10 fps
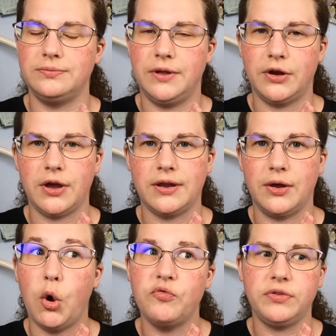they're not gonna
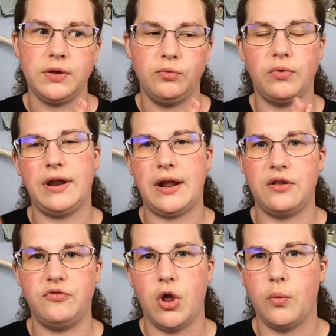hopefully run out
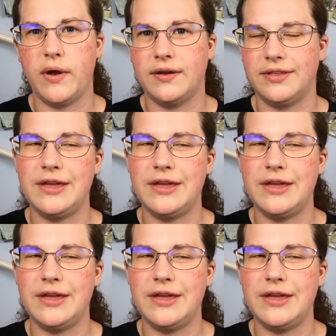of nowhere.